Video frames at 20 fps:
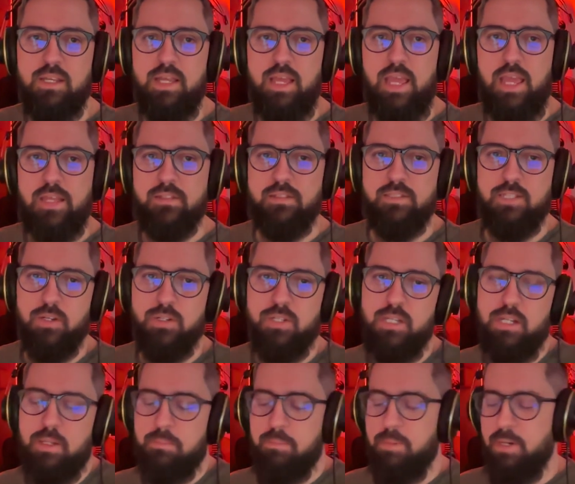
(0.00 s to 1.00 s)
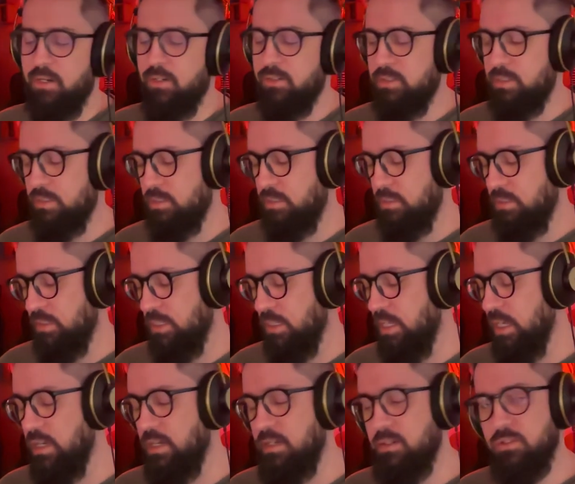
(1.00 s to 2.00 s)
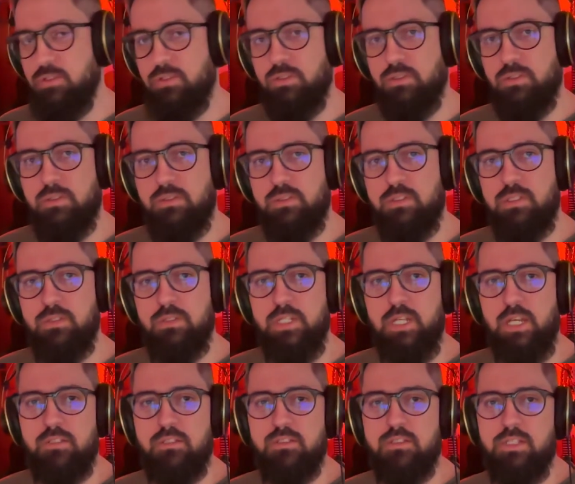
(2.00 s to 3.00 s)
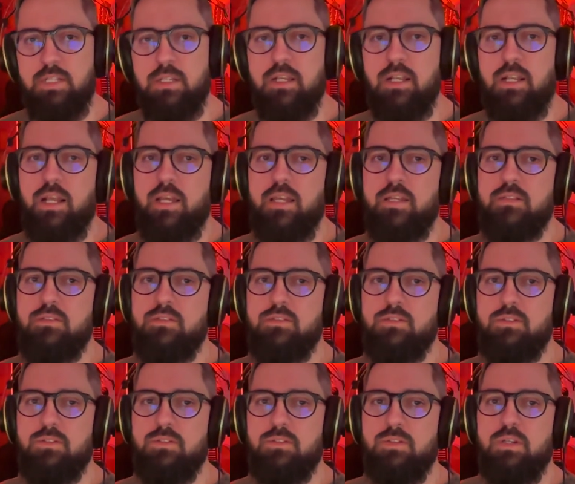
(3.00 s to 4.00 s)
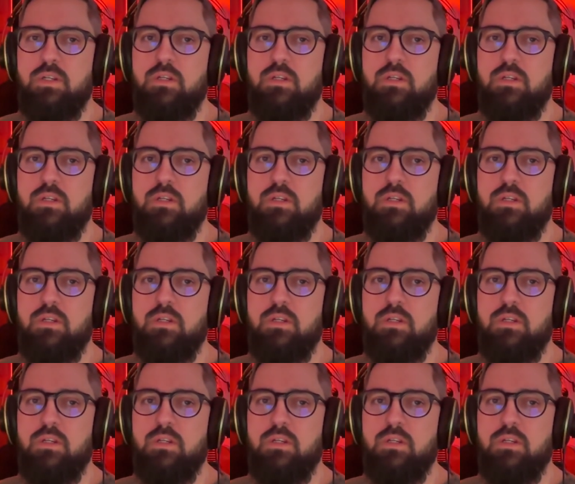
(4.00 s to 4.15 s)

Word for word: And talking about, yeah, also still the artists and clients, so